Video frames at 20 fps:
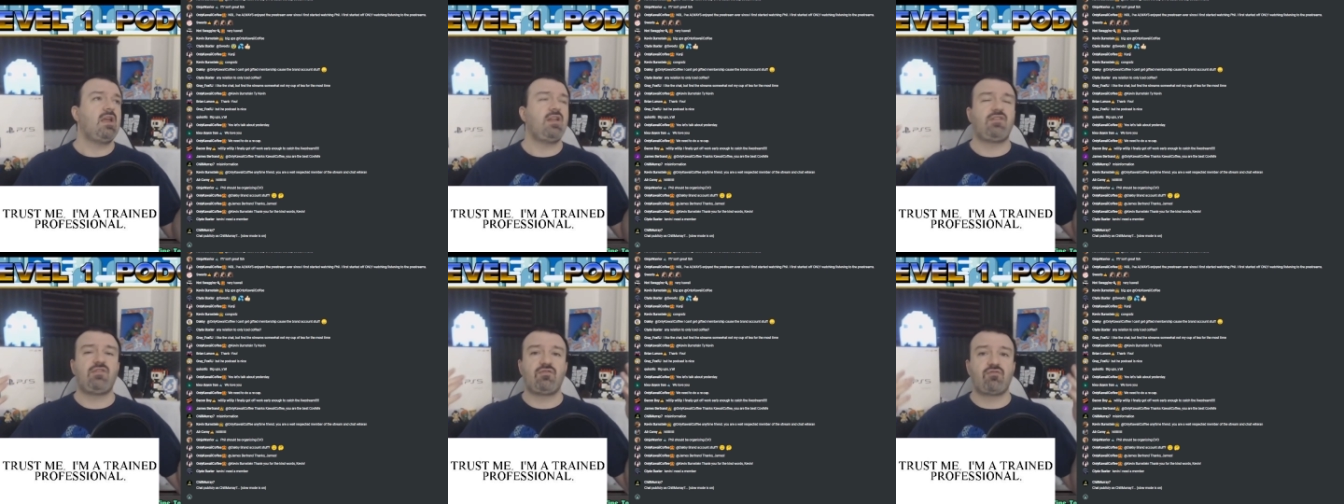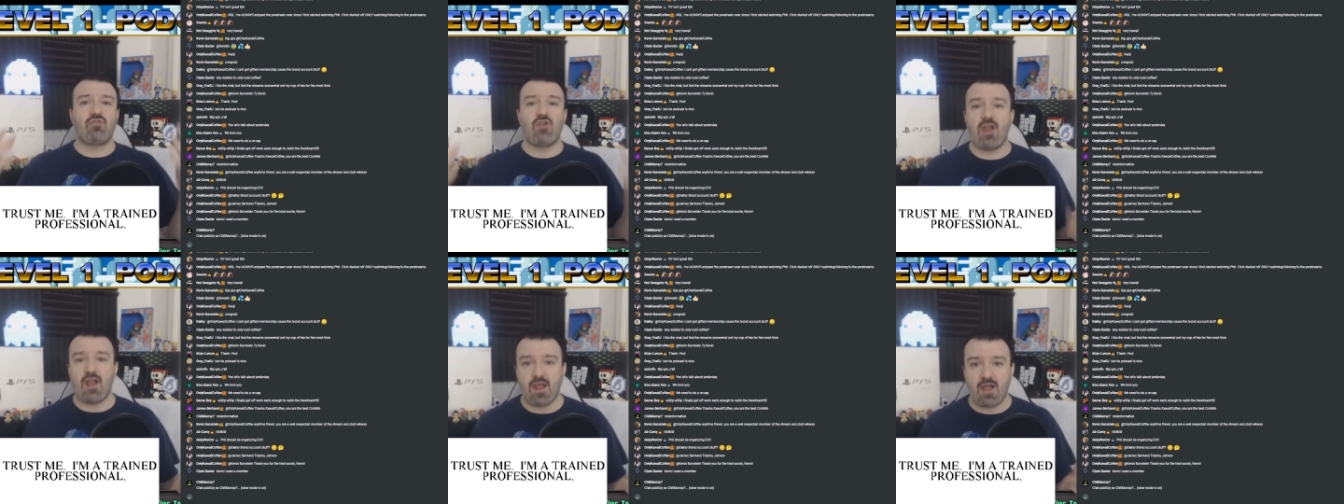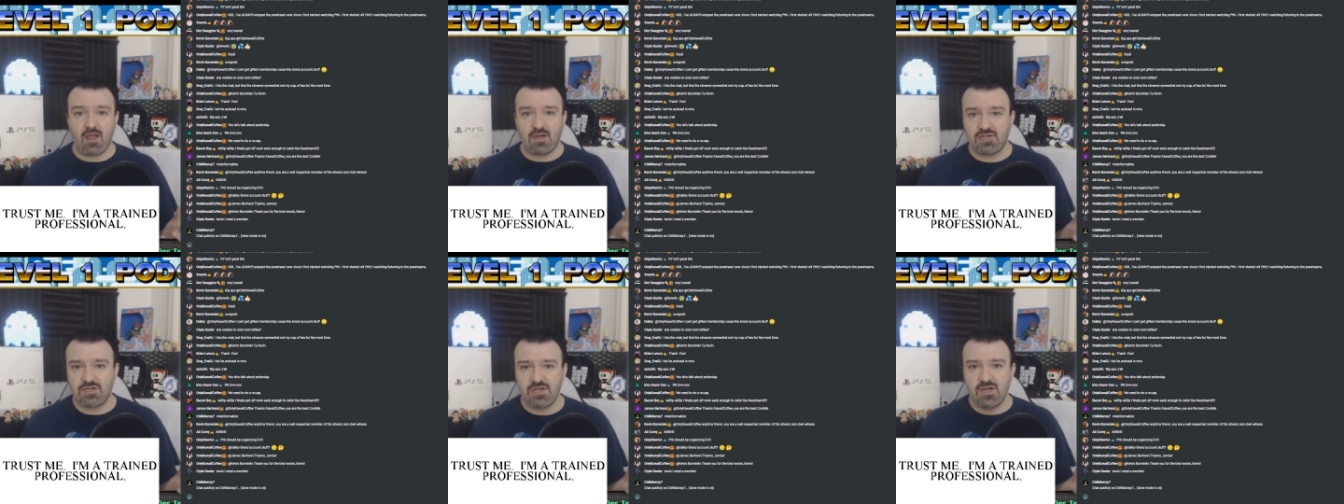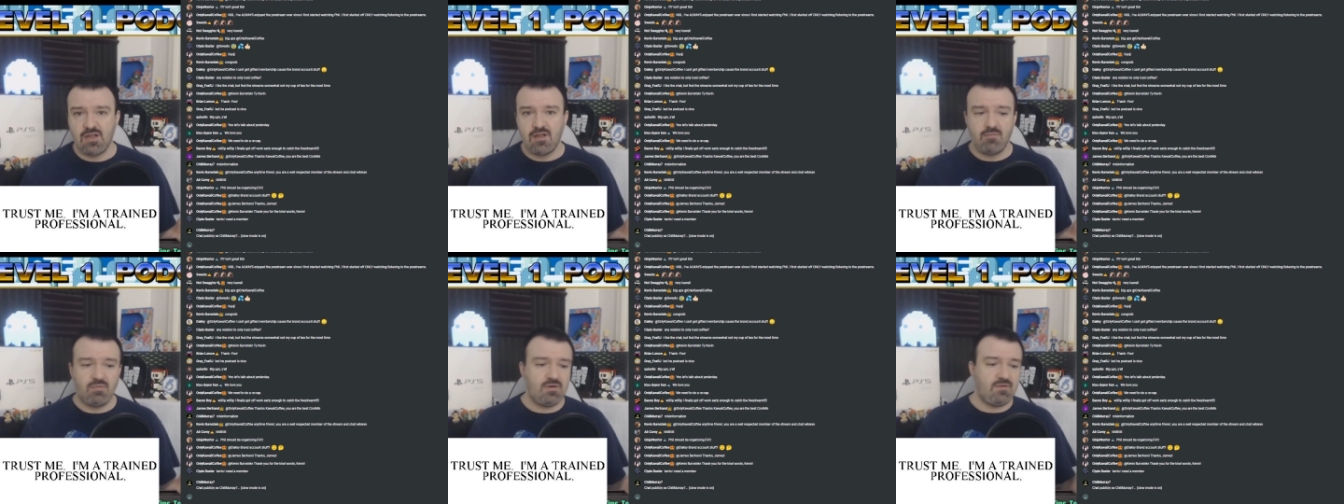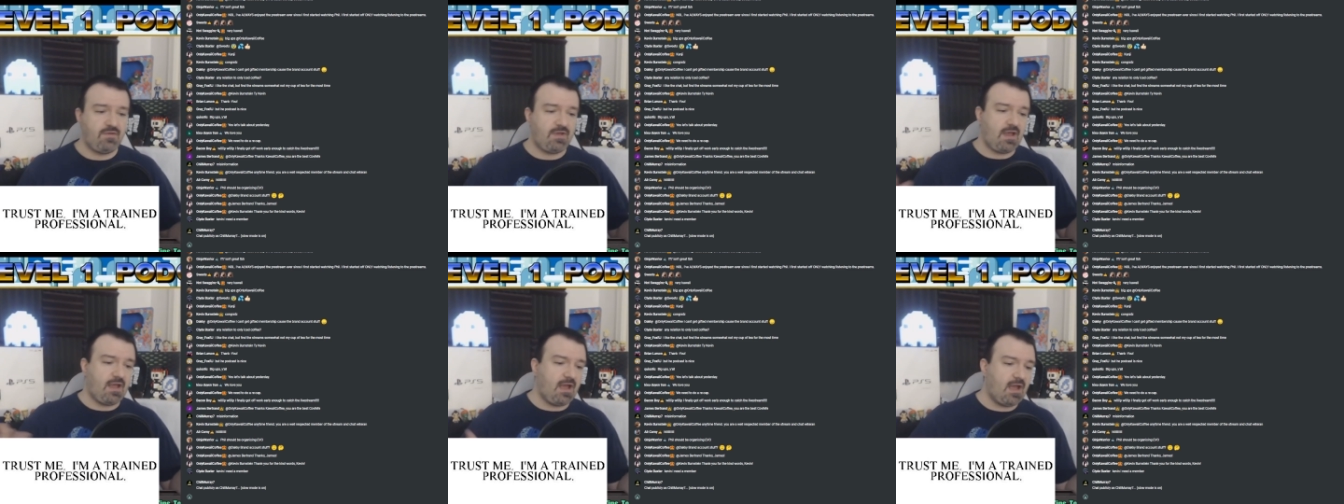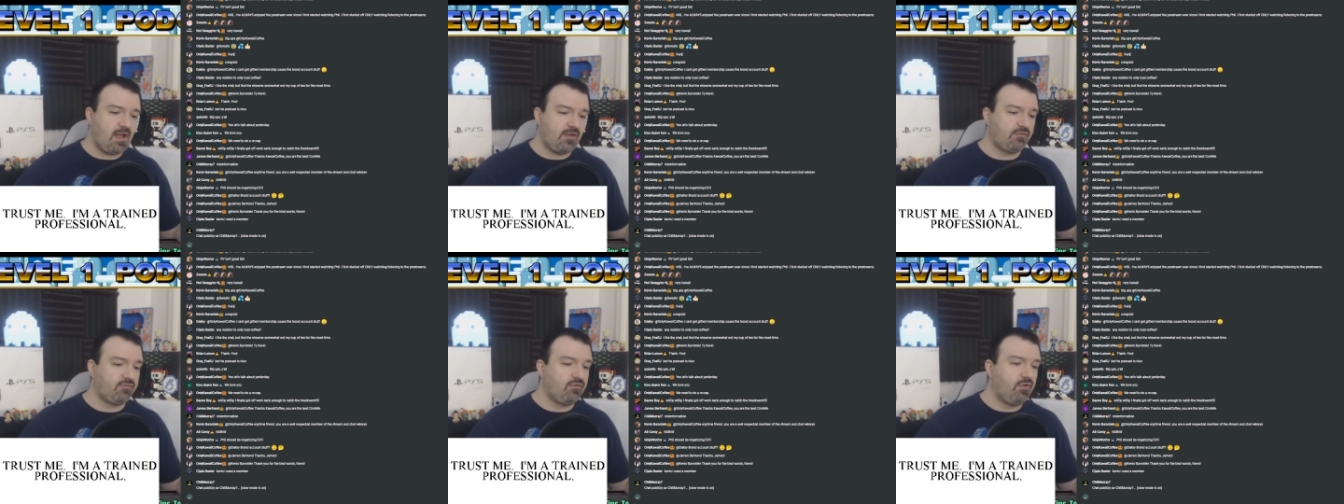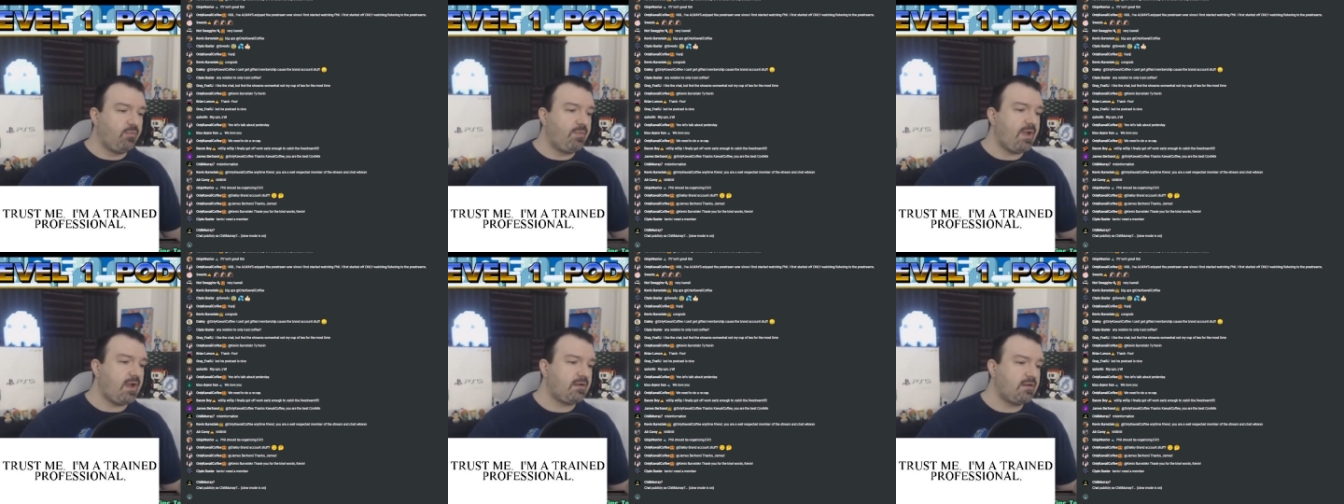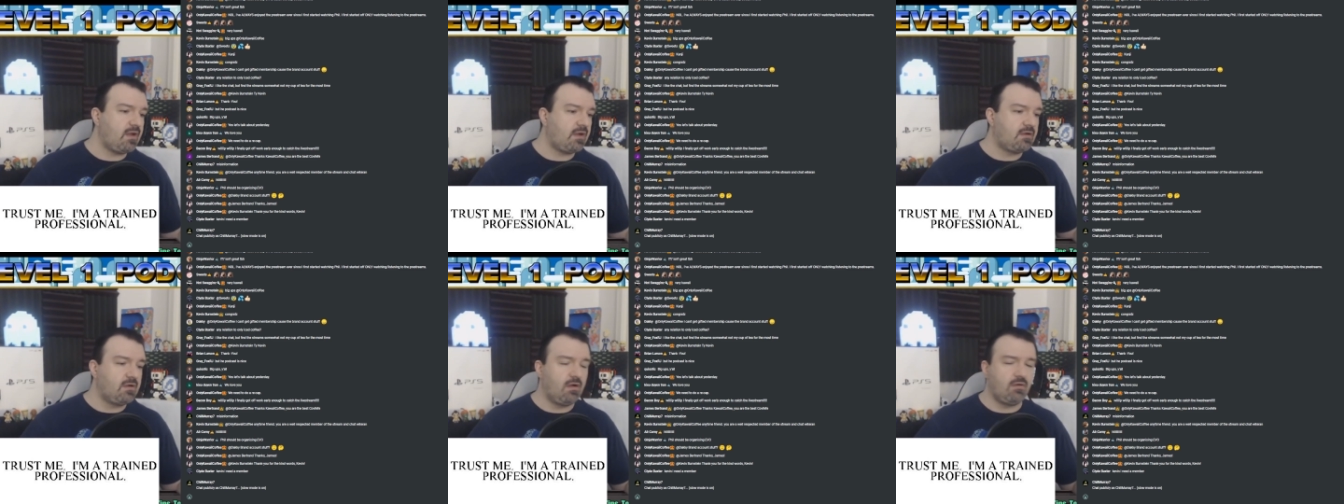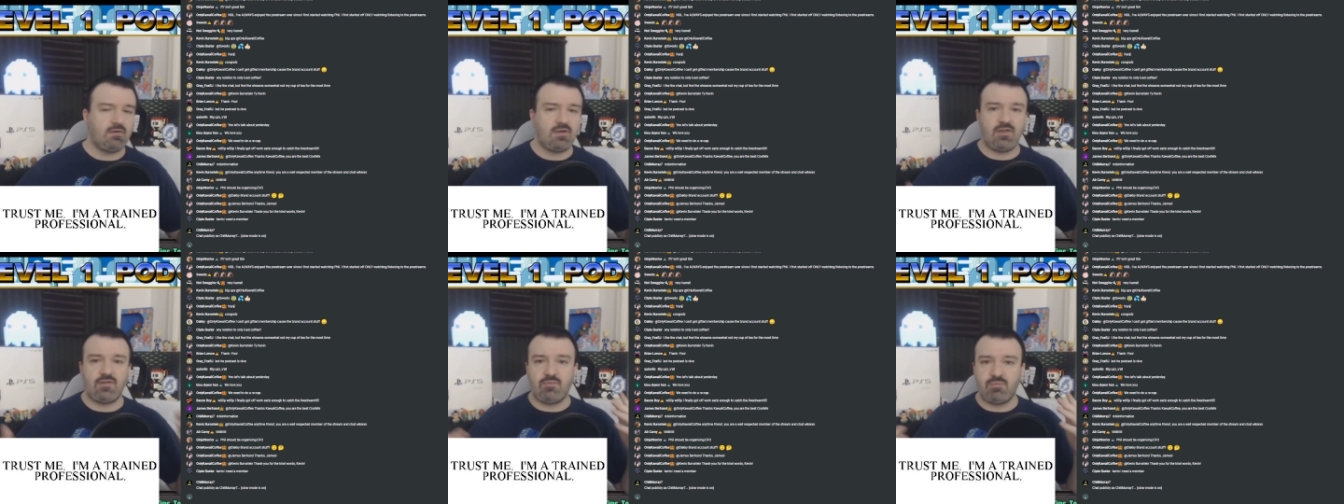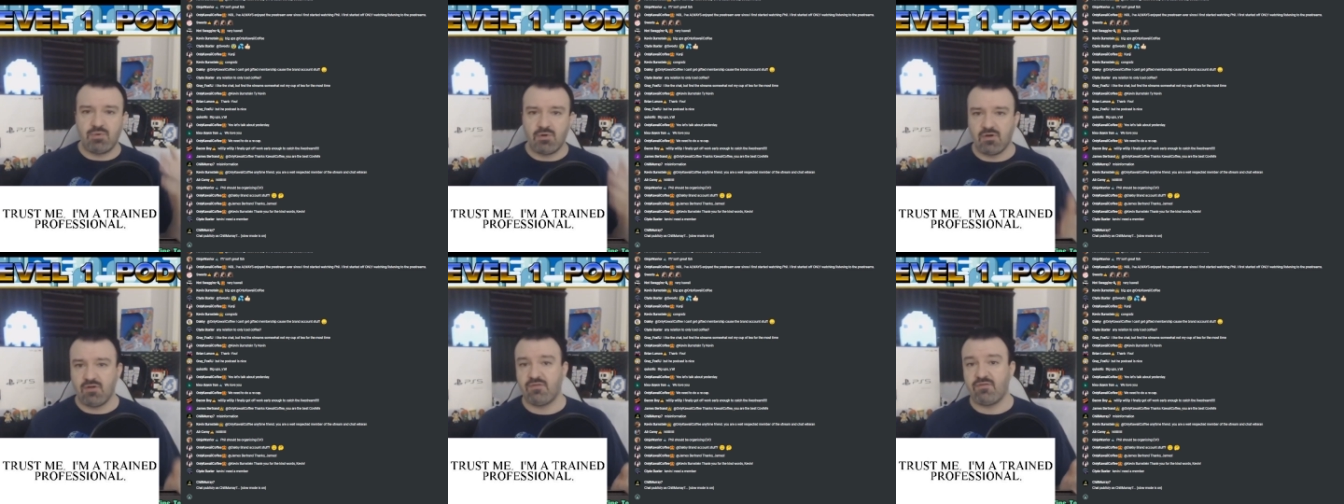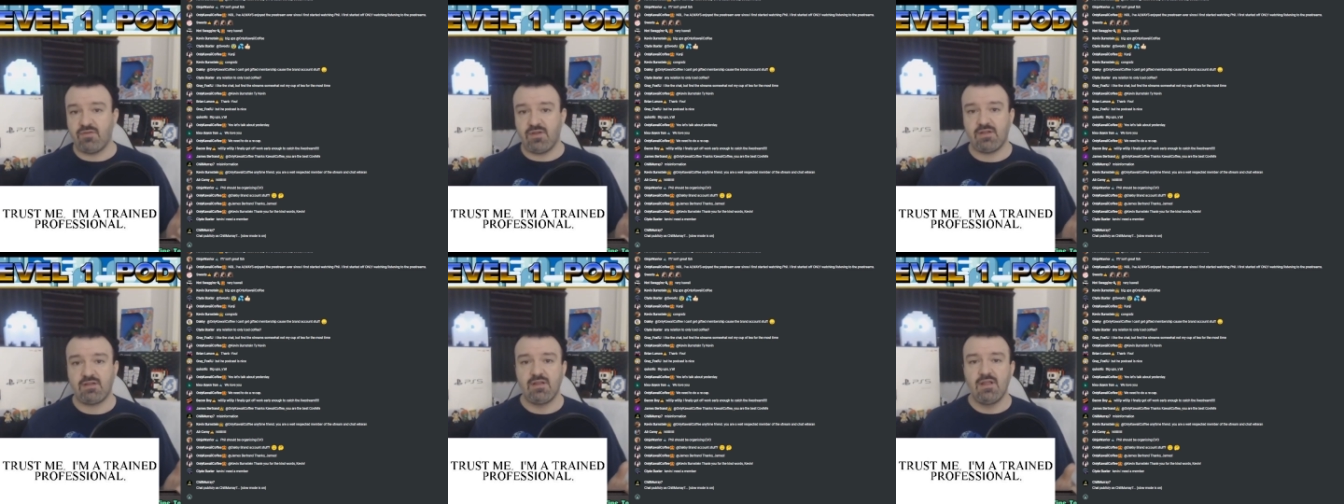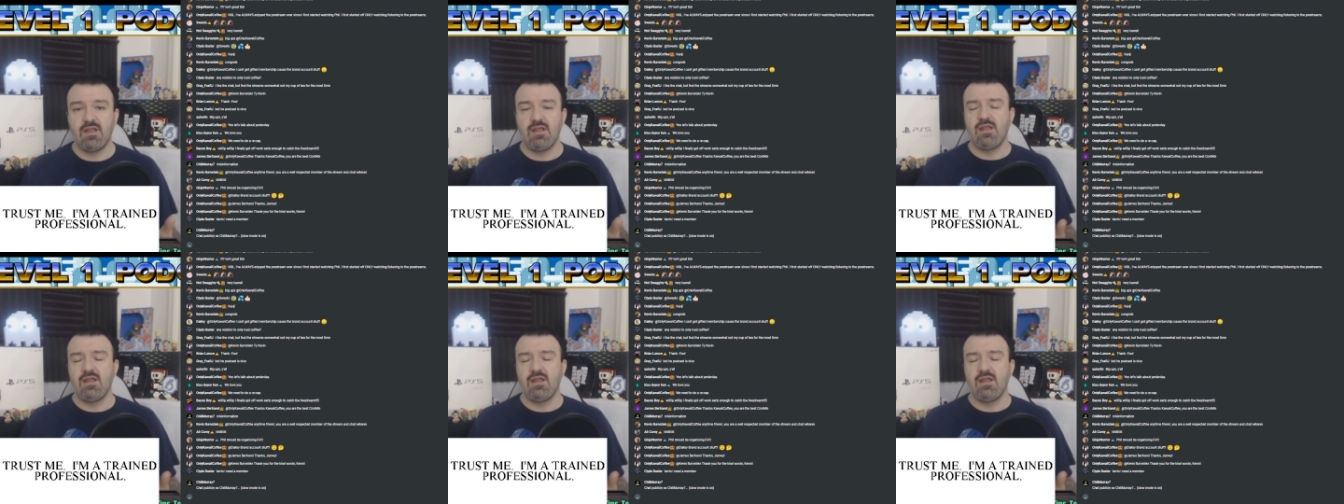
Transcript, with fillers: it's trash. But if it has rollback netcode, it's perfect.